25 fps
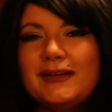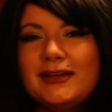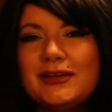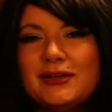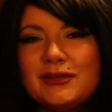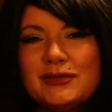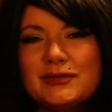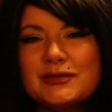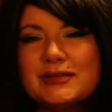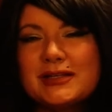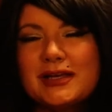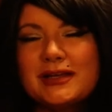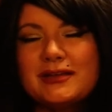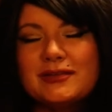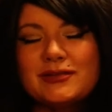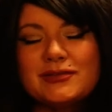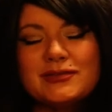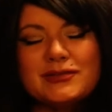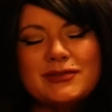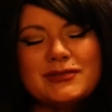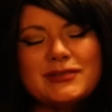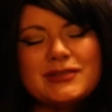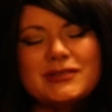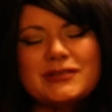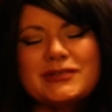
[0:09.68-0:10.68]
Use it. There's
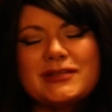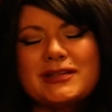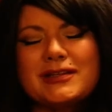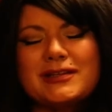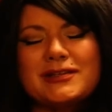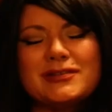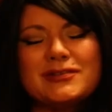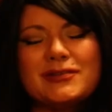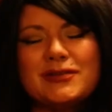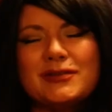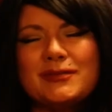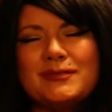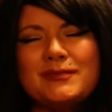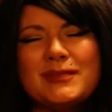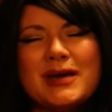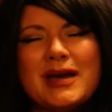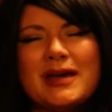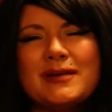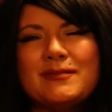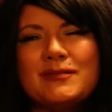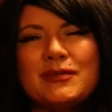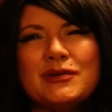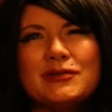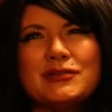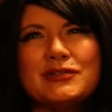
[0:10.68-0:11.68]
no such thing as good and
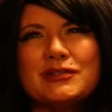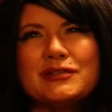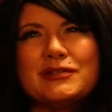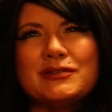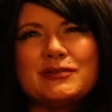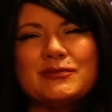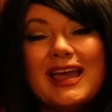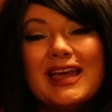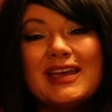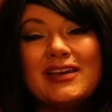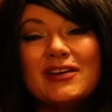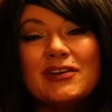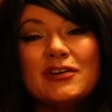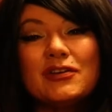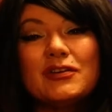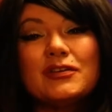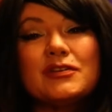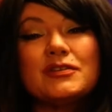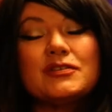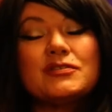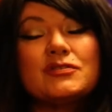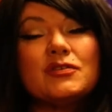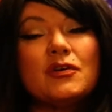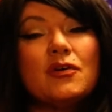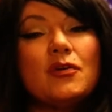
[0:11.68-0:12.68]
bad emotions. Anger
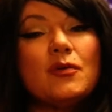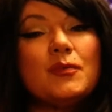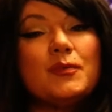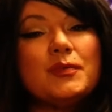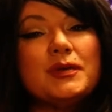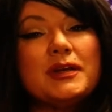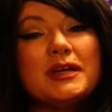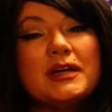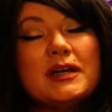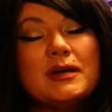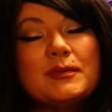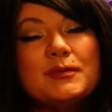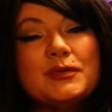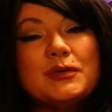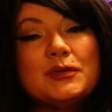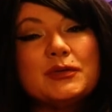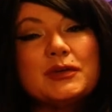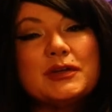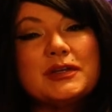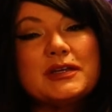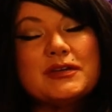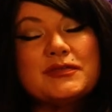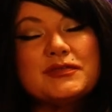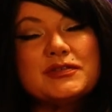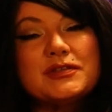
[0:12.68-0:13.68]
is opening up your
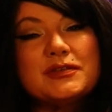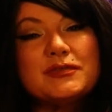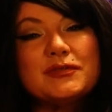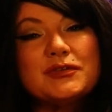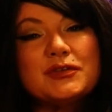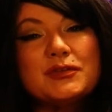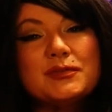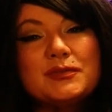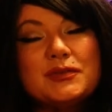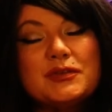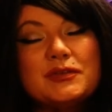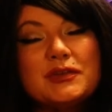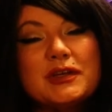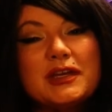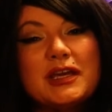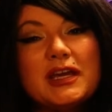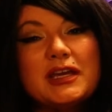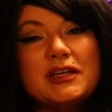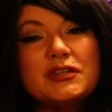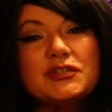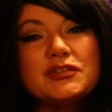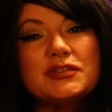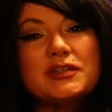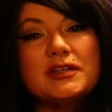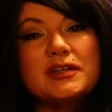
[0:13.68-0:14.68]
gifts of
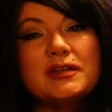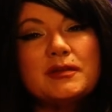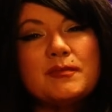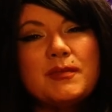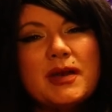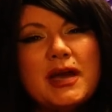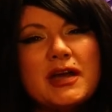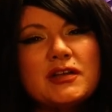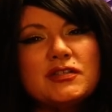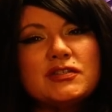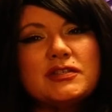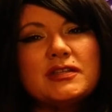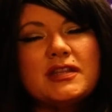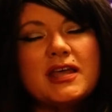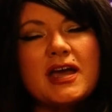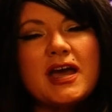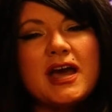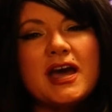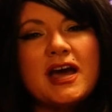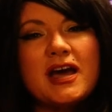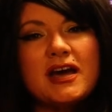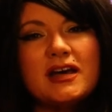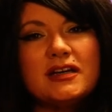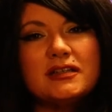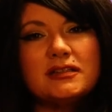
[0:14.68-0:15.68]
communication. Imagine
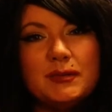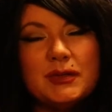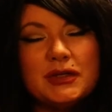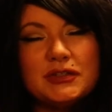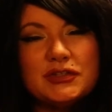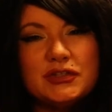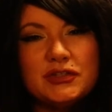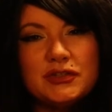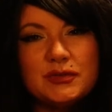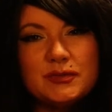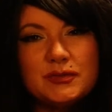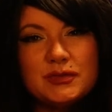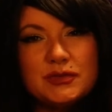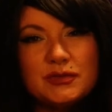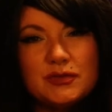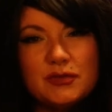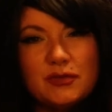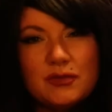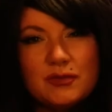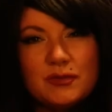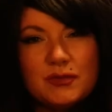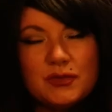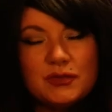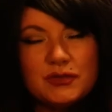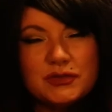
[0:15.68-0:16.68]
that. Bet you've been
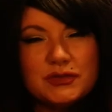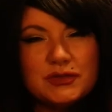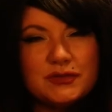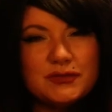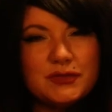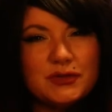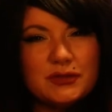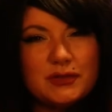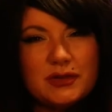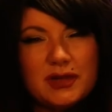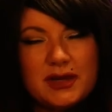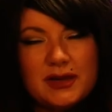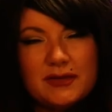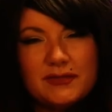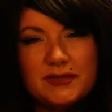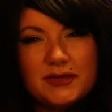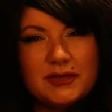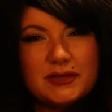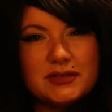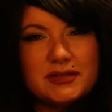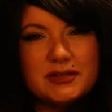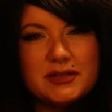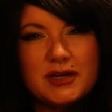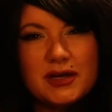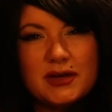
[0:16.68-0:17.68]
told most of your life
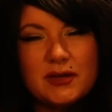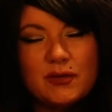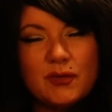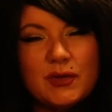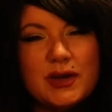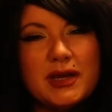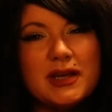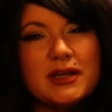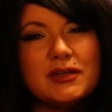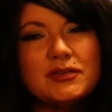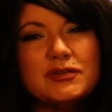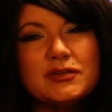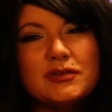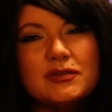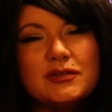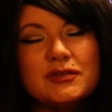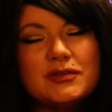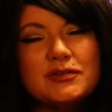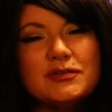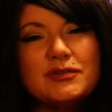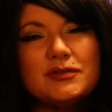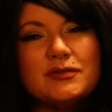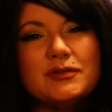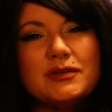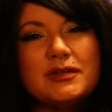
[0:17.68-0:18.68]
that's not a way to your
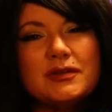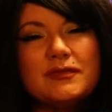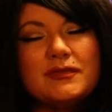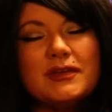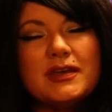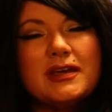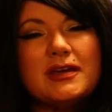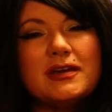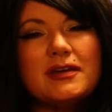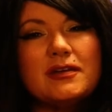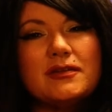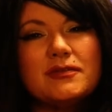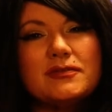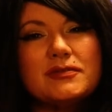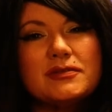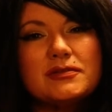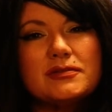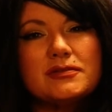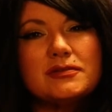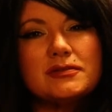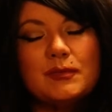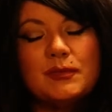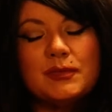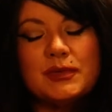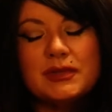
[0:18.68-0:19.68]
intuitive
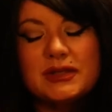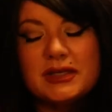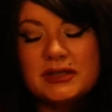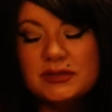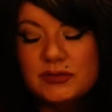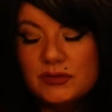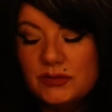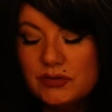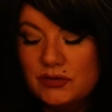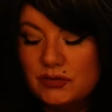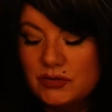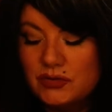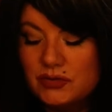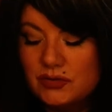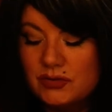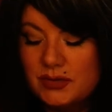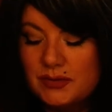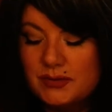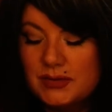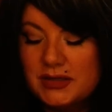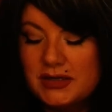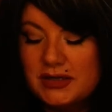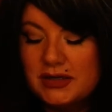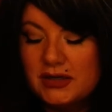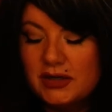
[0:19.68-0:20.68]
gifts. But that's what they're showing
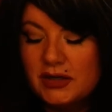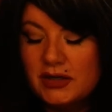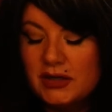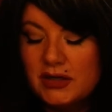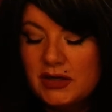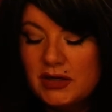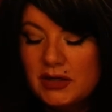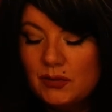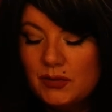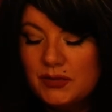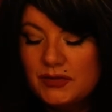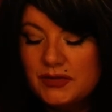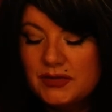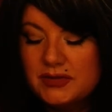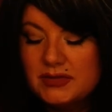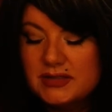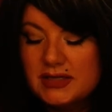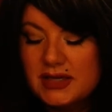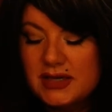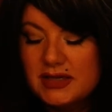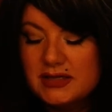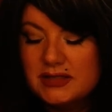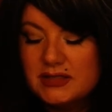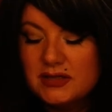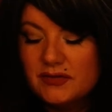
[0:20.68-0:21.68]
me here with this
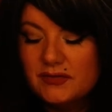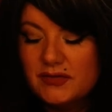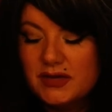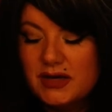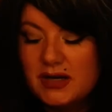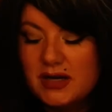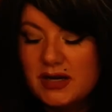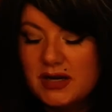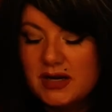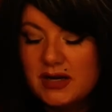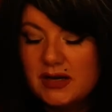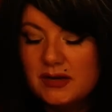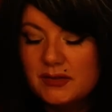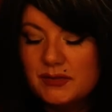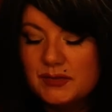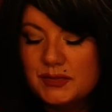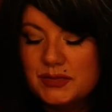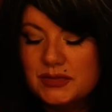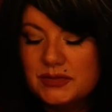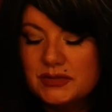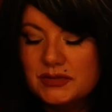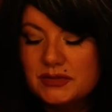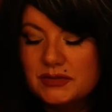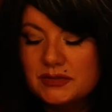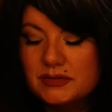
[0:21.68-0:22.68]
Ace of
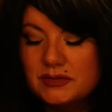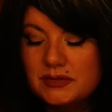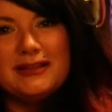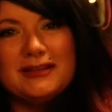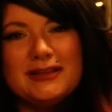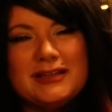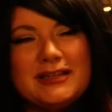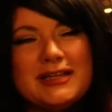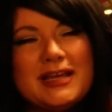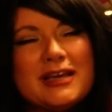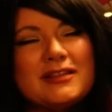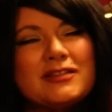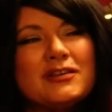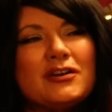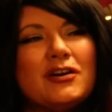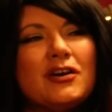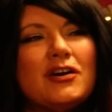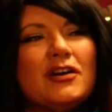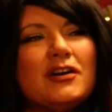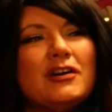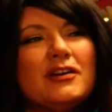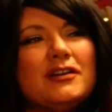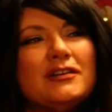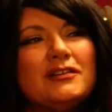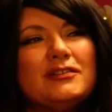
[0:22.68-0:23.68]
Cups. The Death
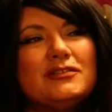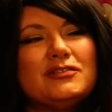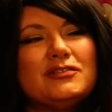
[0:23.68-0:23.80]
card